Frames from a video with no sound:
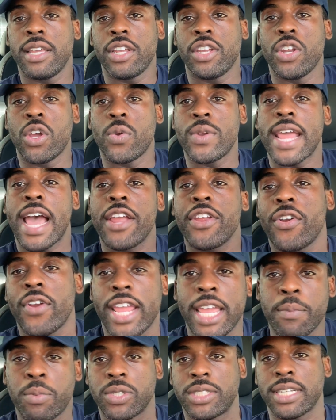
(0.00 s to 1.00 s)
Now you're
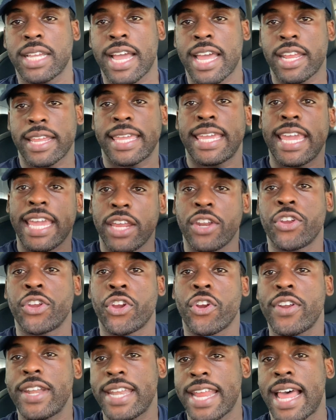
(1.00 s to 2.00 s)
able to kind of cater
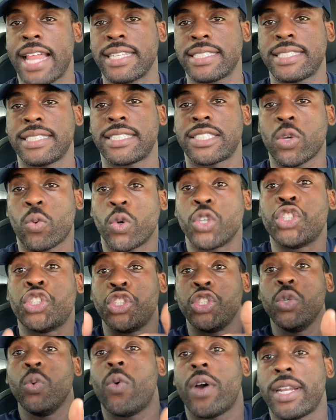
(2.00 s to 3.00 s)
your analysis to what
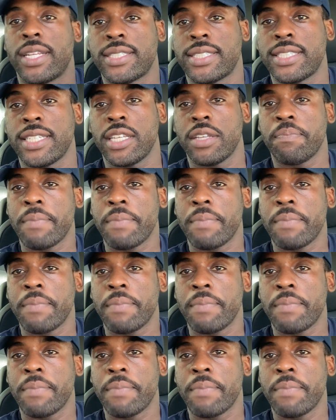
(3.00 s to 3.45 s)
you want to see.